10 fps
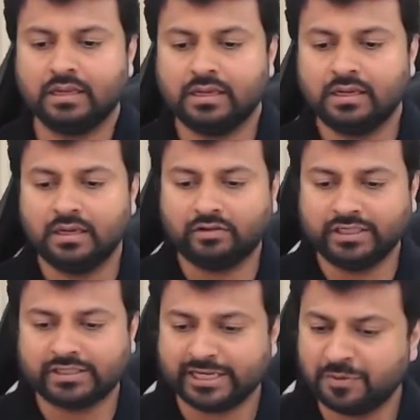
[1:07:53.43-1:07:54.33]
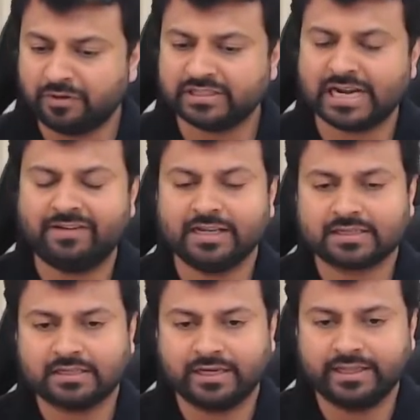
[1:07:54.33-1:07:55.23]
Now this next provision I will
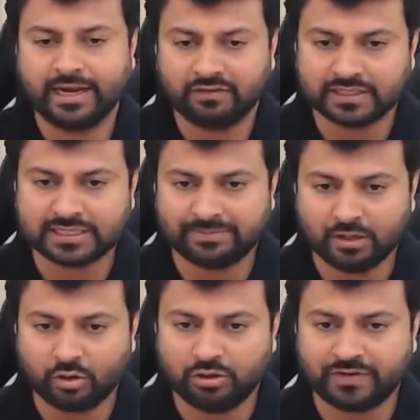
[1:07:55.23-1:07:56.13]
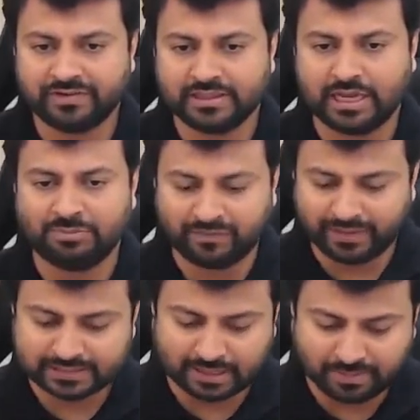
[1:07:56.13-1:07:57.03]
discuss at the end of the chapter. Don't worry, with the help of one
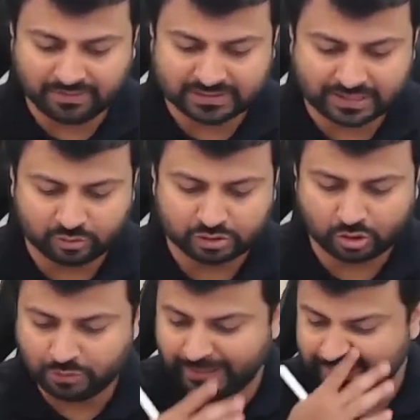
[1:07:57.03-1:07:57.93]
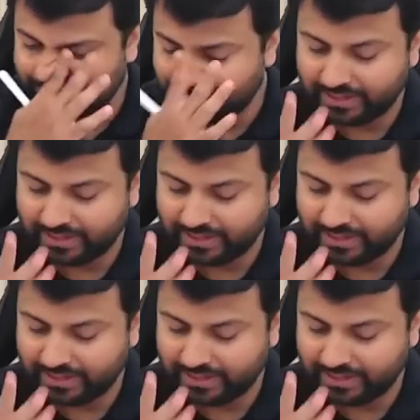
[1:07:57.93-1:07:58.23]
example which I have to show you one example.